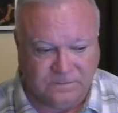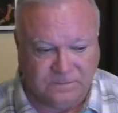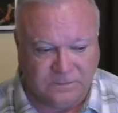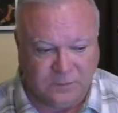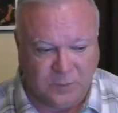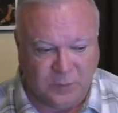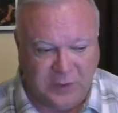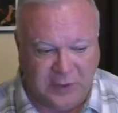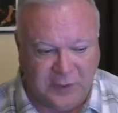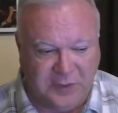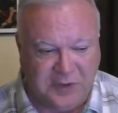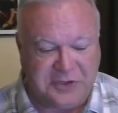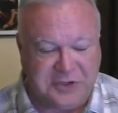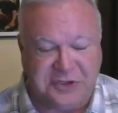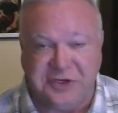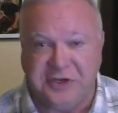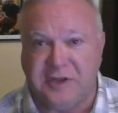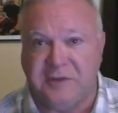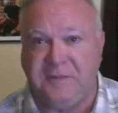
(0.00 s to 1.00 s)
we
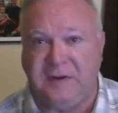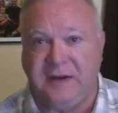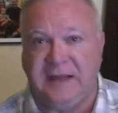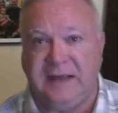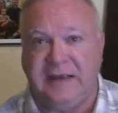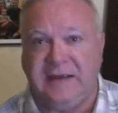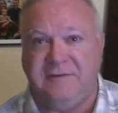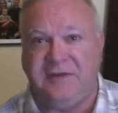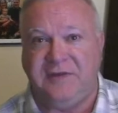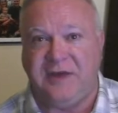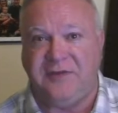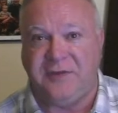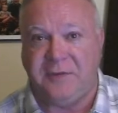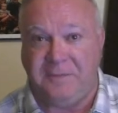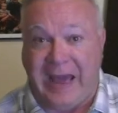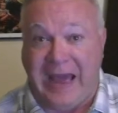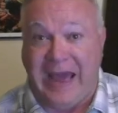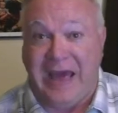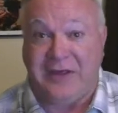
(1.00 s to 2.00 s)
Christians believe that the
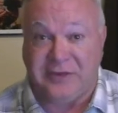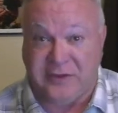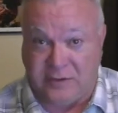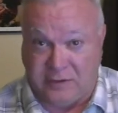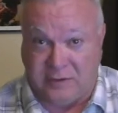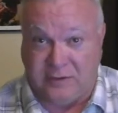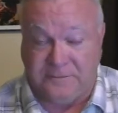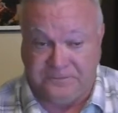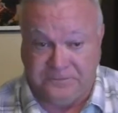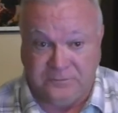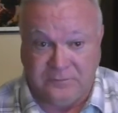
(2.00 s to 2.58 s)
pastor